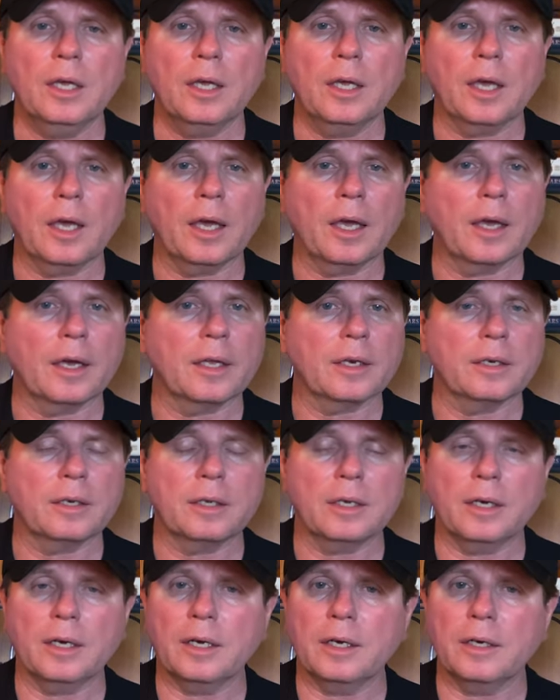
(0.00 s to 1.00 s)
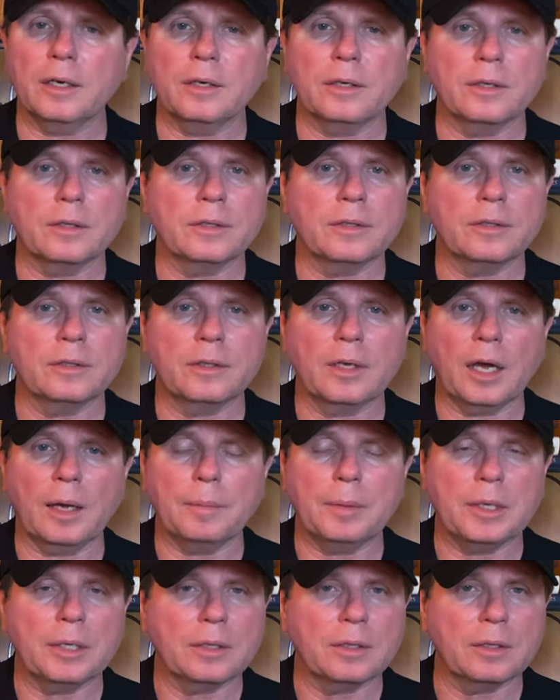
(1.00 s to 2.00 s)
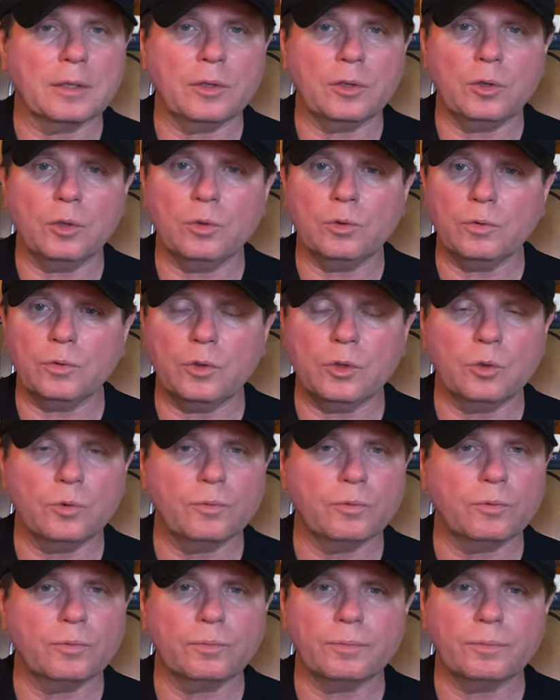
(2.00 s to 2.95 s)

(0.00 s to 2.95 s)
and uh, I mean you, have